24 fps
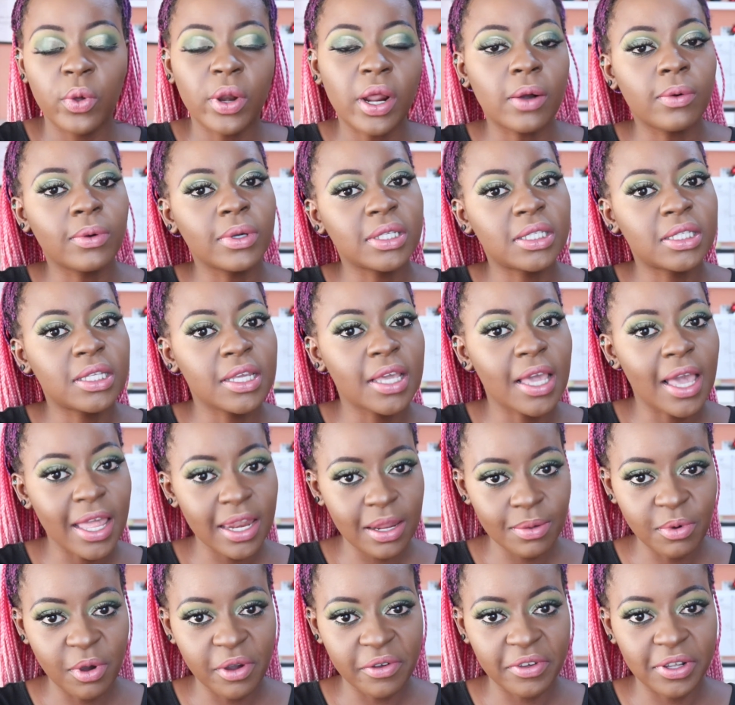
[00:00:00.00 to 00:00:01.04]
Without wasting
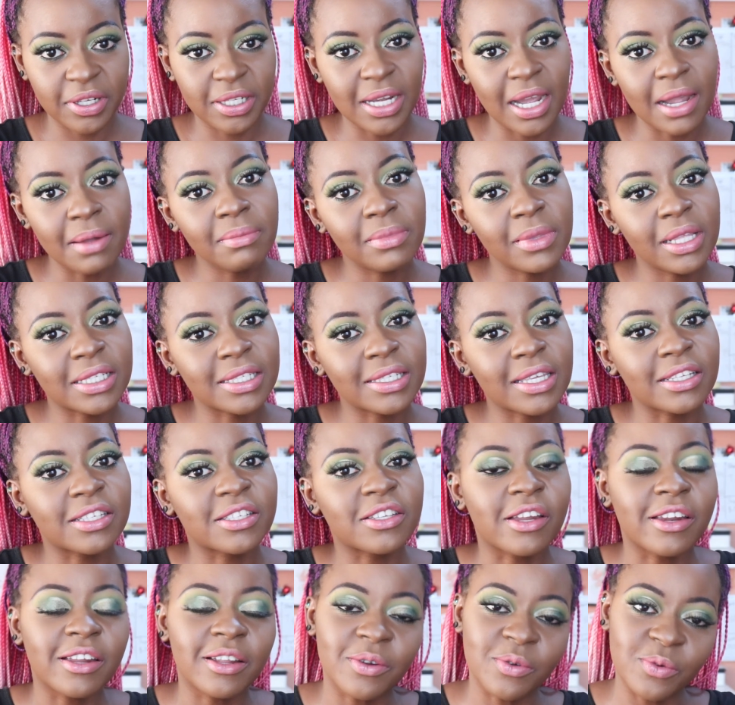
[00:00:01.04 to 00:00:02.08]
any more of your time, let's get
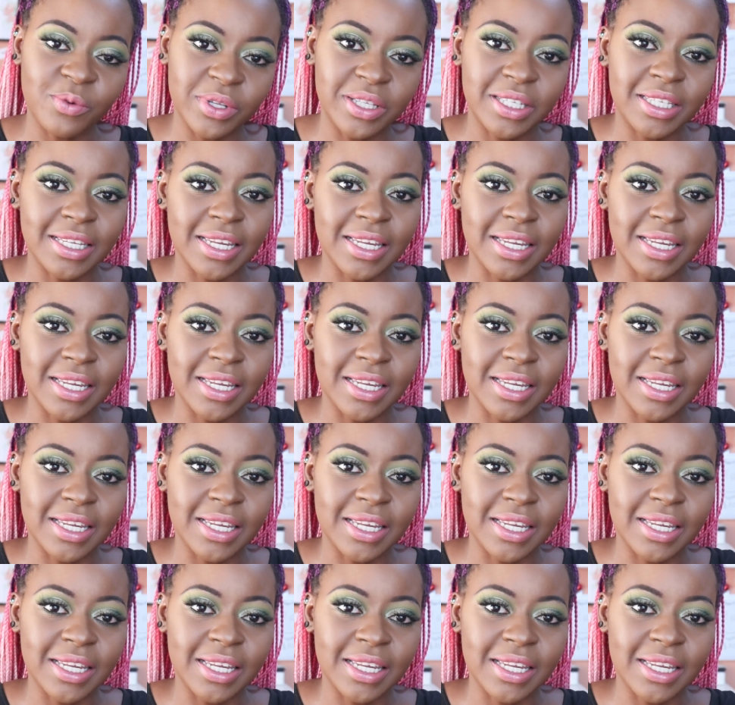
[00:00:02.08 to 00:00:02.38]
started with